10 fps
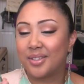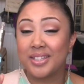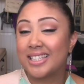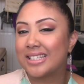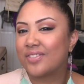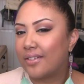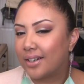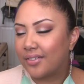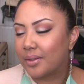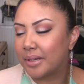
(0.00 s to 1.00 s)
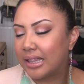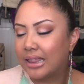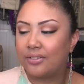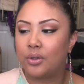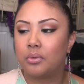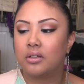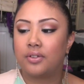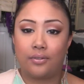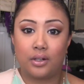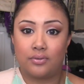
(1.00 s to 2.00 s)
So this is the favorite of the month, if you will.
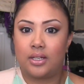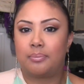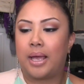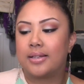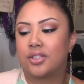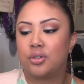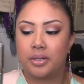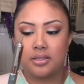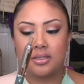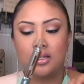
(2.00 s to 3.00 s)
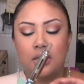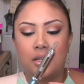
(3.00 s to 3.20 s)
Favorite of the past two months.